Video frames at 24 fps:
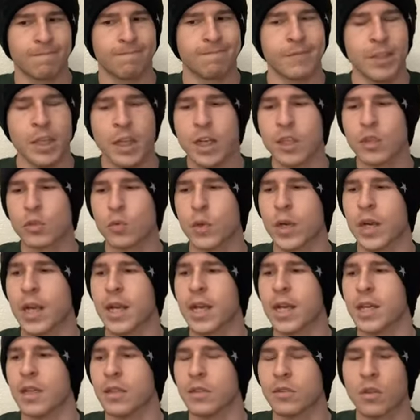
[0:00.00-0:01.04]
It is what it
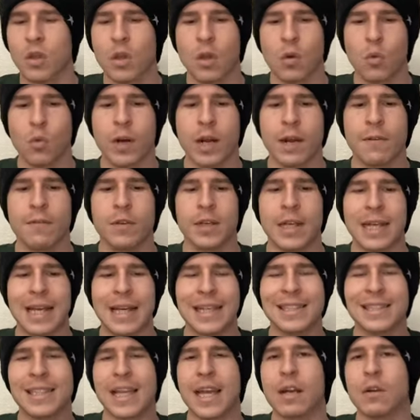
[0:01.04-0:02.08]
is. Whatever, like
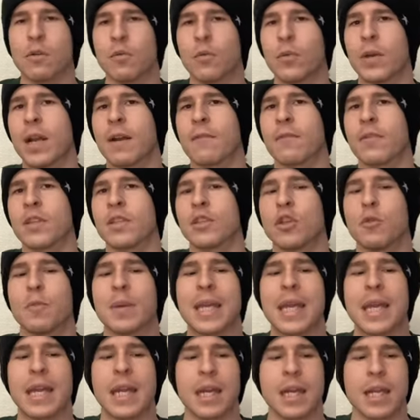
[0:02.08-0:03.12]
I said, whatever this new
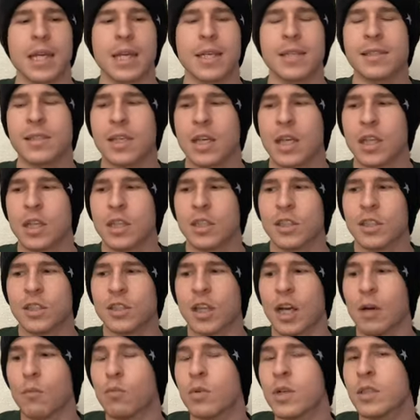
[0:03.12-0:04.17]
beginning is,
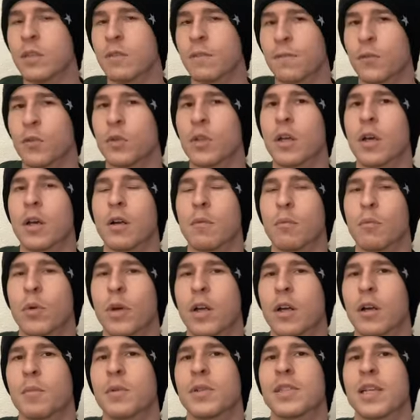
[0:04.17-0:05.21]
someone's fully
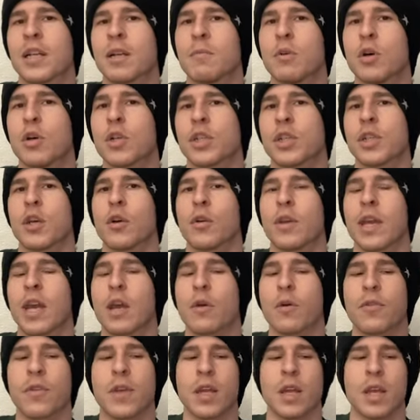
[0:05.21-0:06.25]
100% emotionally okay
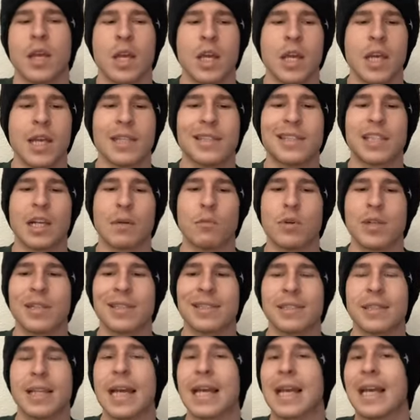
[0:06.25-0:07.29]
with it. And
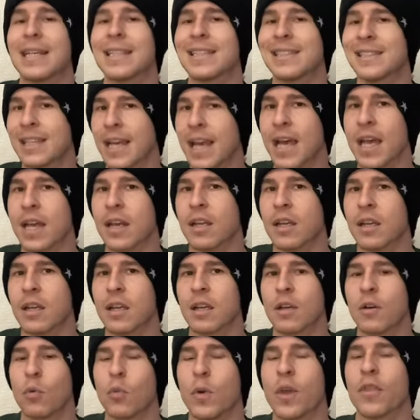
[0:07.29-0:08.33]
someone's, like I said,
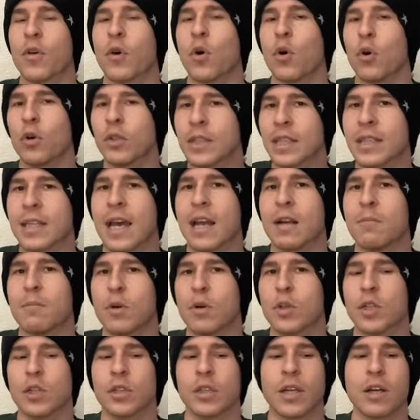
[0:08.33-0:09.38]
withholding that
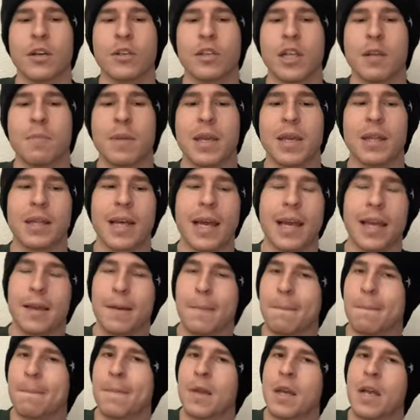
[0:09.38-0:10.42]
emotional energy and being
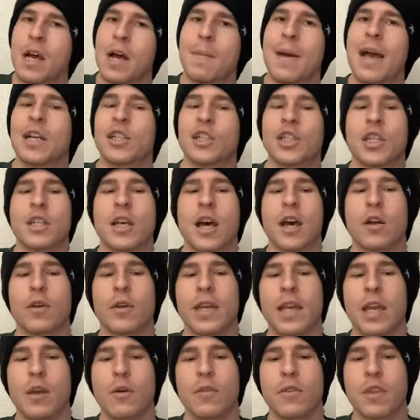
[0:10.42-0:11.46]
like, I'm actually not
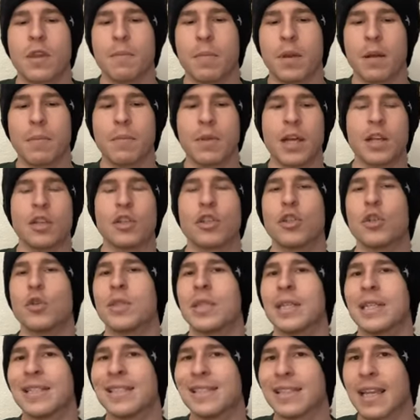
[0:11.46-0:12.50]
okay with it, but I'm not
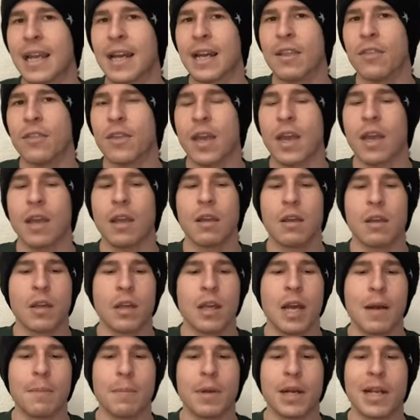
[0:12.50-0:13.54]
choosing to say anything.
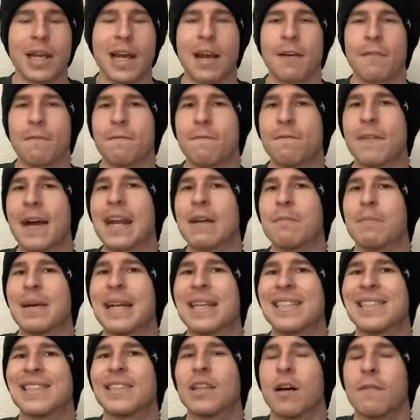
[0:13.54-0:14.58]
I'm going to kind of fight
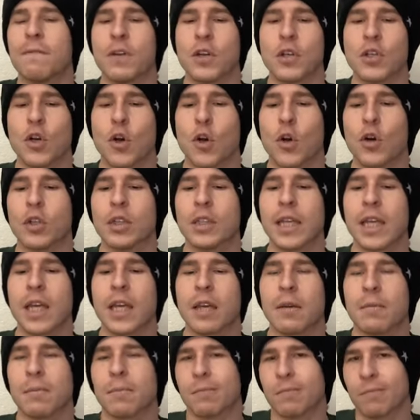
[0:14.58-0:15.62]
myself
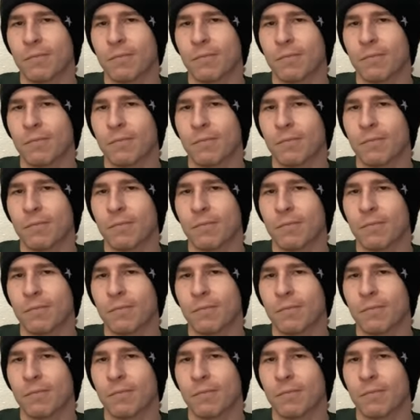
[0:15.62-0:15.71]
internally